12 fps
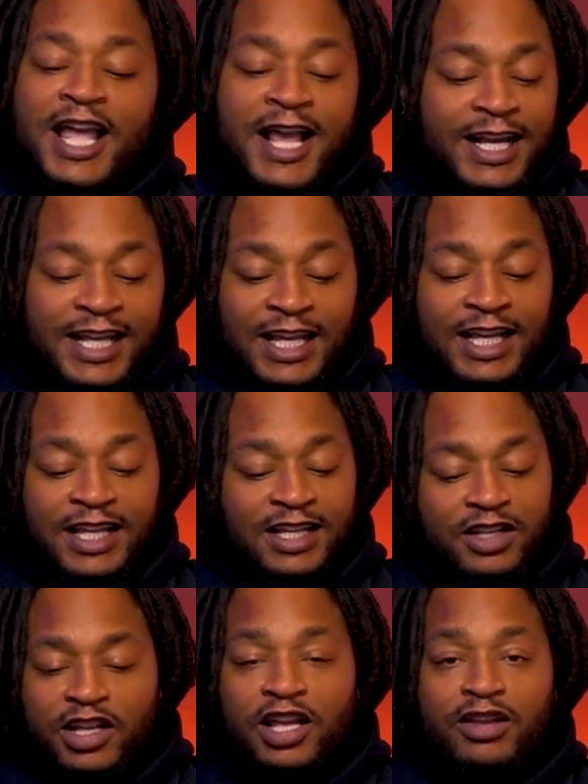And
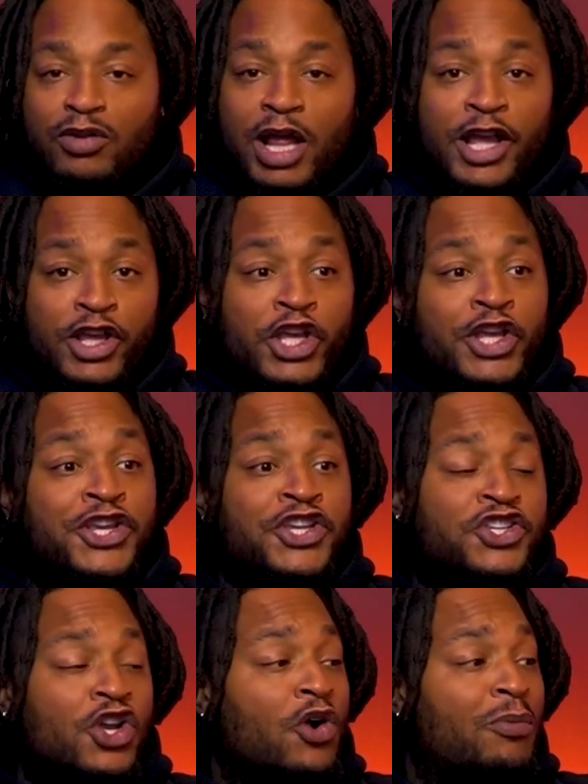he
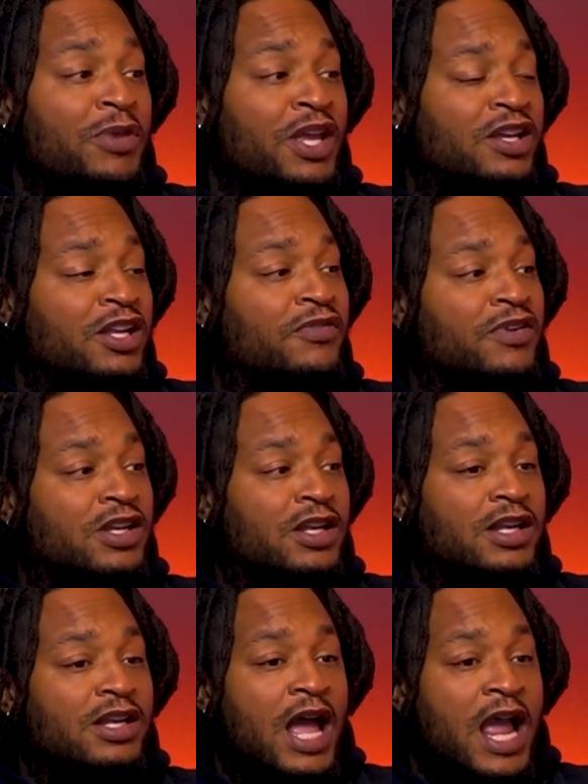showed me a
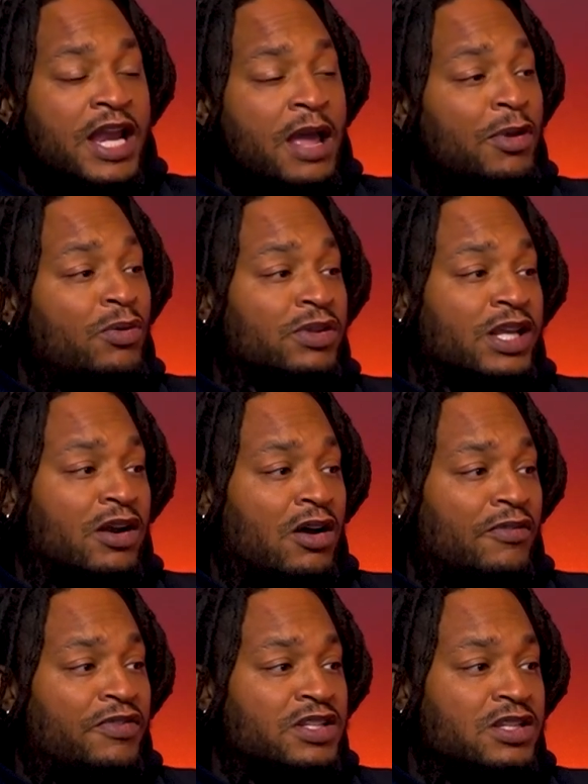different dynamic with that
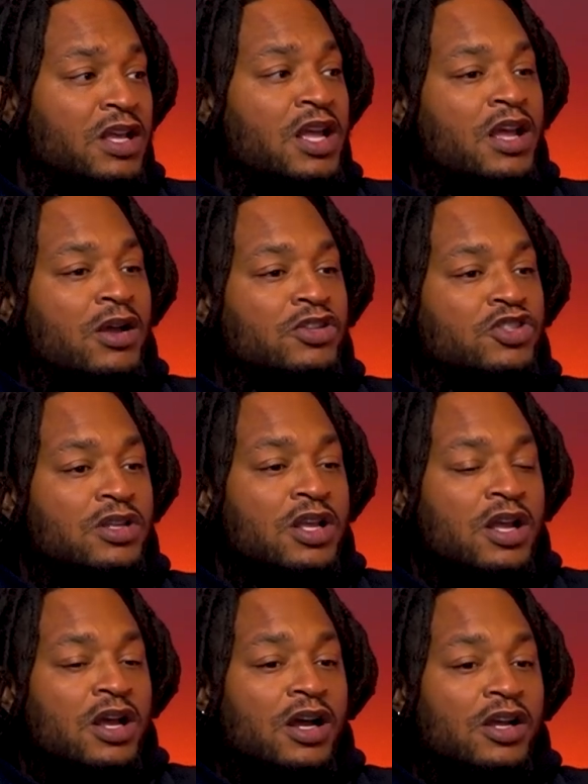offense.
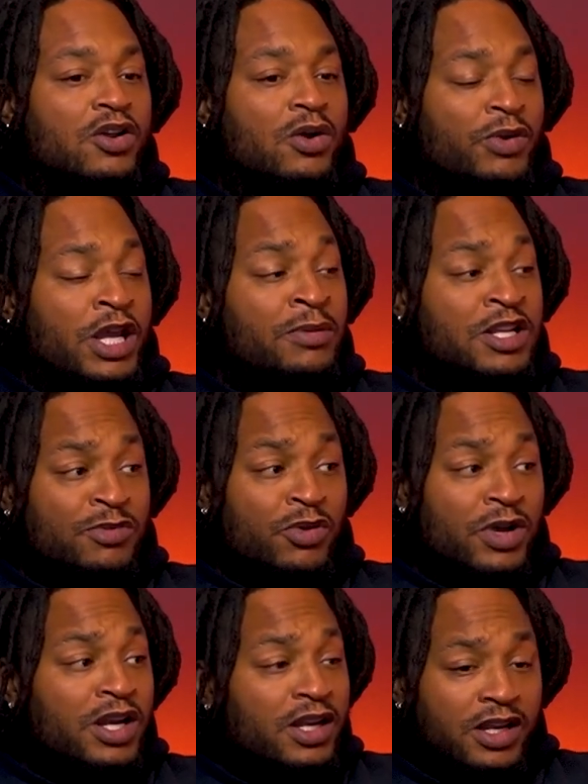Kareem has been
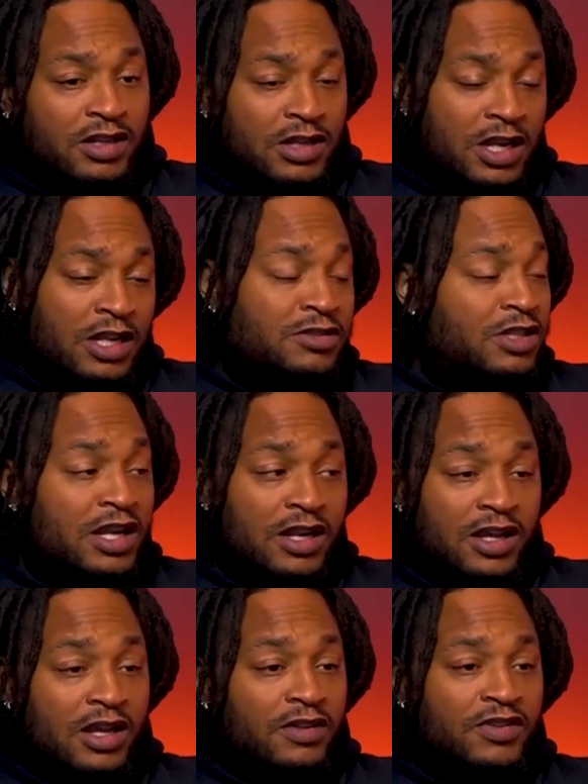running, and he's did
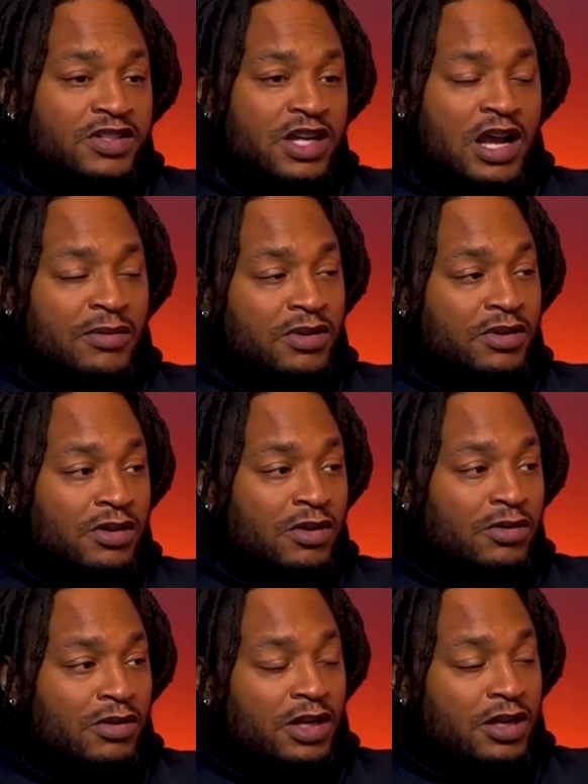a hell of a job,
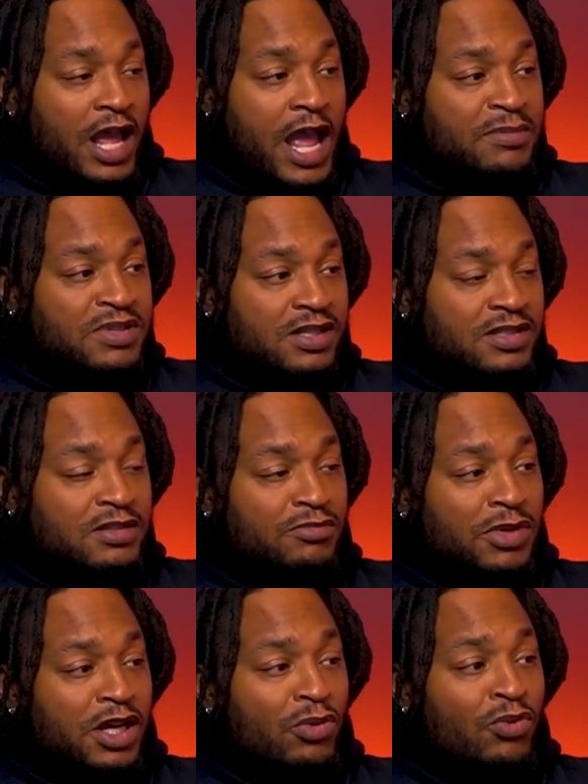in the absence.
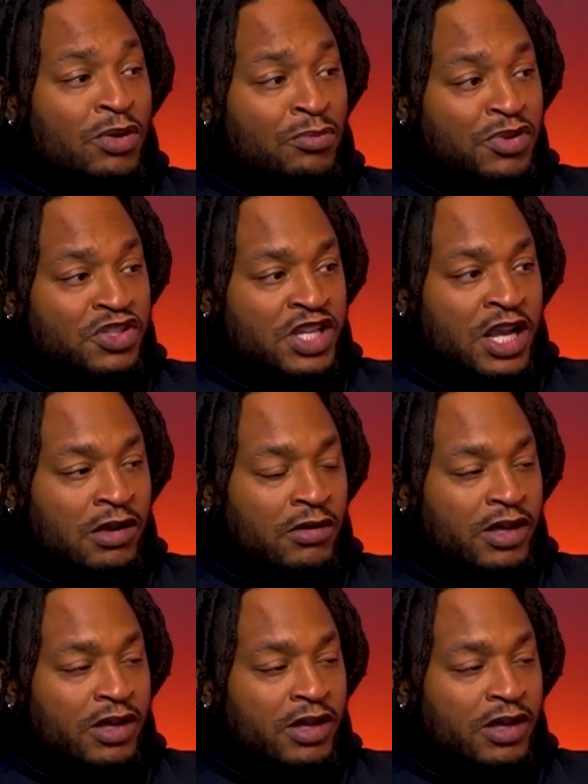But when Pacheco